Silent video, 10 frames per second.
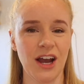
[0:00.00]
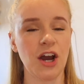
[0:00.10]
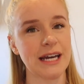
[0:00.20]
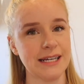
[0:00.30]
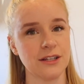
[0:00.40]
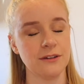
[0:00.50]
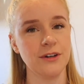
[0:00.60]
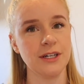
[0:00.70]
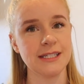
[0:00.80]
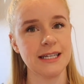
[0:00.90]
Okay, so the
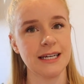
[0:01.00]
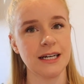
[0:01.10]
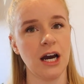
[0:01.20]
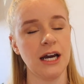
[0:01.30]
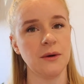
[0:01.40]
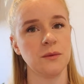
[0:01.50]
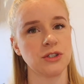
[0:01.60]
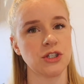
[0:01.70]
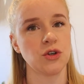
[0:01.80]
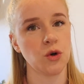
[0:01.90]
first thing I
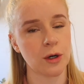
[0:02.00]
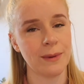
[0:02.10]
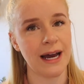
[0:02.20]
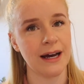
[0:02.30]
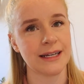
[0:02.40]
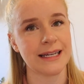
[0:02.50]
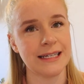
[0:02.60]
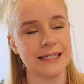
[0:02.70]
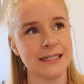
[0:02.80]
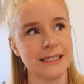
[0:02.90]
want to talk about
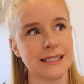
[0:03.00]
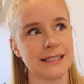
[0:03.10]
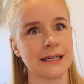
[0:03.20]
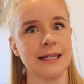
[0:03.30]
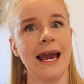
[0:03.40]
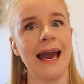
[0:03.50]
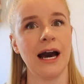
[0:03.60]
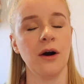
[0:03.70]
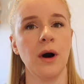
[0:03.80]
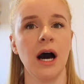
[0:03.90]
is exactly
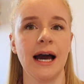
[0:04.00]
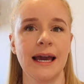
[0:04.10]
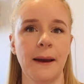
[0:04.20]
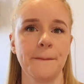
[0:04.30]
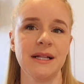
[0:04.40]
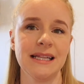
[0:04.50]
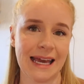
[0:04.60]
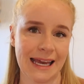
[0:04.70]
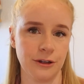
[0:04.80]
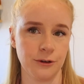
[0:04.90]
how I
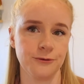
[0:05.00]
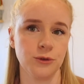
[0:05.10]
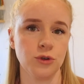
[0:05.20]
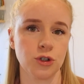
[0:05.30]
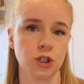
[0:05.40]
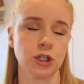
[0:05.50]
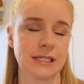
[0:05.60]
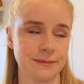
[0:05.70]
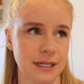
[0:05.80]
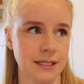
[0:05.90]
plan for
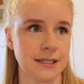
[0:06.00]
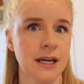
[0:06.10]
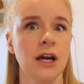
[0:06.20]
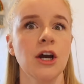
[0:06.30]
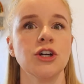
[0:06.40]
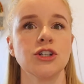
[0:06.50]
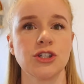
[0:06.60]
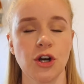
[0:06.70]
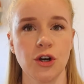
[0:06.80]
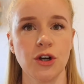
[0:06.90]
Christmas.
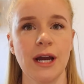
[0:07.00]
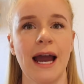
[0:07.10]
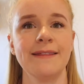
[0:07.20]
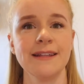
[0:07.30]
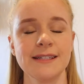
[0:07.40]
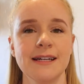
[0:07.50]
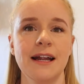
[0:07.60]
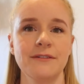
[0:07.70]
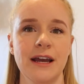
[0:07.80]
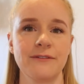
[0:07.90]
So at the
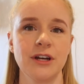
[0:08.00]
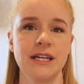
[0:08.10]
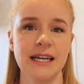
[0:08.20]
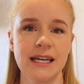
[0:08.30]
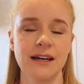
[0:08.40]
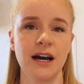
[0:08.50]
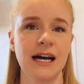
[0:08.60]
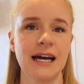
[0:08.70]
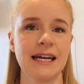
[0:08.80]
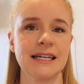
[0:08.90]
start of every year,
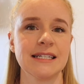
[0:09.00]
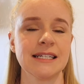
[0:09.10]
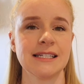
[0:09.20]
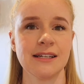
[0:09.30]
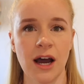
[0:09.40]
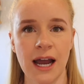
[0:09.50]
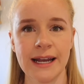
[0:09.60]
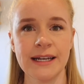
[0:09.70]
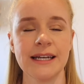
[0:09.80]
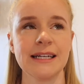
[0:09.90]
I
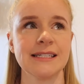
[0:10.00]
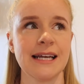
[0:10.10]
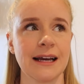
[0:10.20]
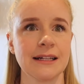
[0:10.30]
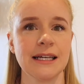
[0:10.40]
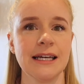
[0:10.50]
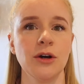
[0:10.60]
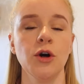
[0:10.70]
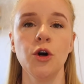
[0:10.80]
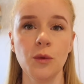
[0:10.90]
decide exactly
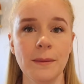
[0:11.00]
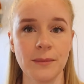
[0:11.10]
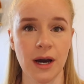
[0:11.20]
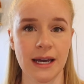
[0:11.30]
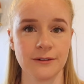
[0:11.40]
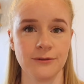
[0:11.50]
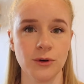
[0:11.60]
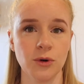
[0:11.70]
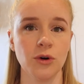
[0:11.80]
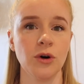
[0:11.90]
who I'm buying
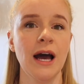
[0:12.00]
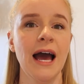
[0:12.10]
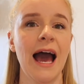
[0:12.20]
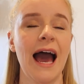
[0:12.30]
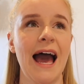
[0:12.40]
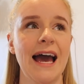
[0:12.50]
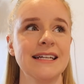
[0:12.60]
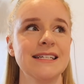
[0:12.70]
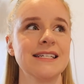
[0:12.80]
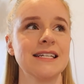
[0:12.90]
for
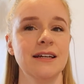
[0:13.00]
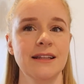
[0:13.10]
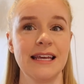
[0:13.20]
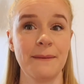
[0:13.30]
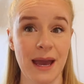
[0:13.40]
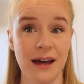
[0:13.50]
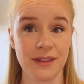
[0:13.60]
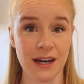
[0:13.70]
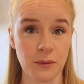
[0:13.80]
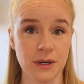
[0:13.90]
and the amount
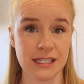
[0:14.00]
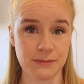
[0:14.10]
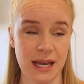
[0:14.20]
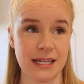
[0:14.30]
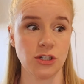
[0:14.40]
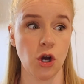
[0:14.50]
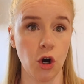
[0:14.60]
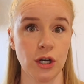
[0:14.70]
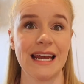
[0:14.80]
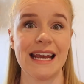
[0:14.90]
that I want to spend
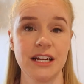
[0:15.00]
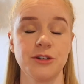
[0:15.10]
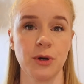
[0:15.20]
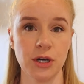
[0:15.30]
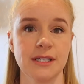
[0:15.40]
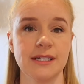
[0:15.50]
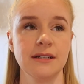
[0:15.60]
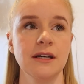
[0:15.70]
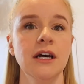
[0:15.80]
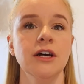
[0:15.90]
on each person.